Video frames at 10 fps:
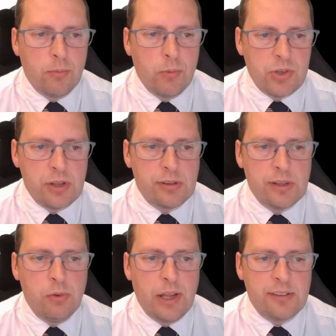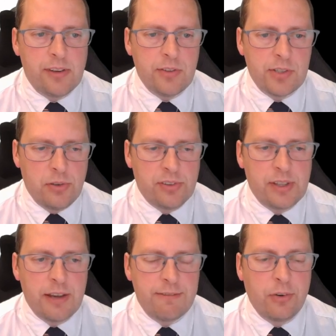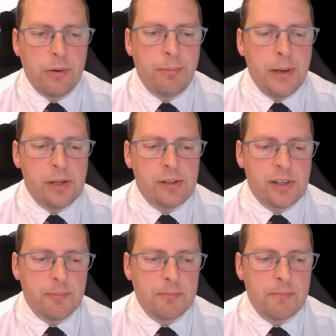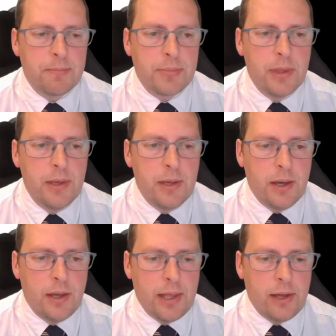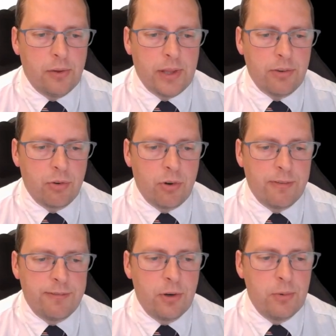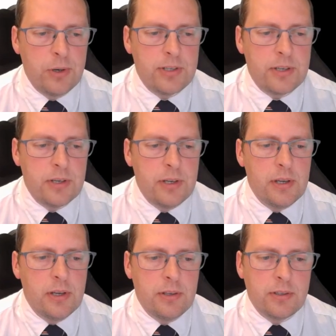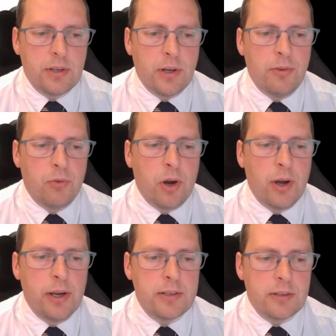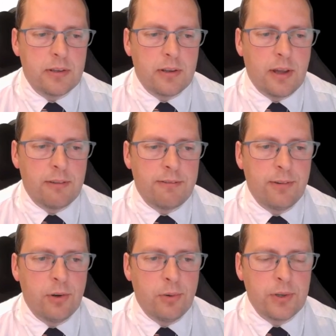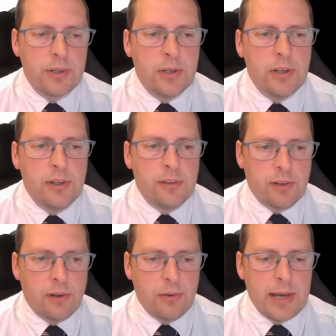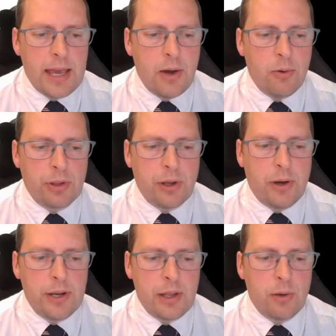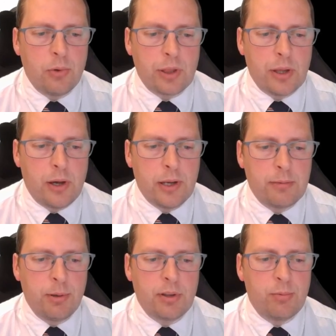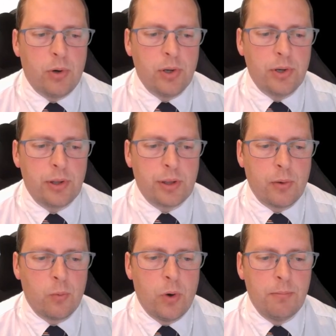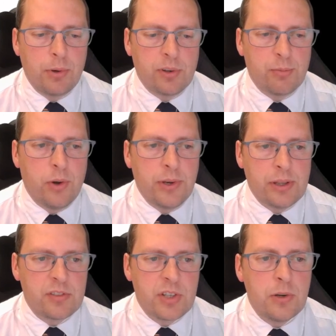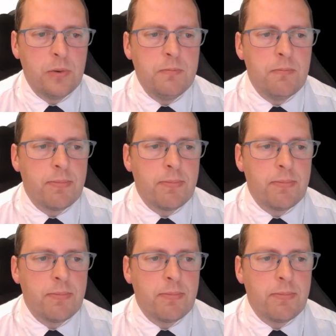which is still less than 2, so therefore it repeats it, and that will then draw forward, turn right and forward. So now sides equals sides plus 1, so 1 plus 1 is 2,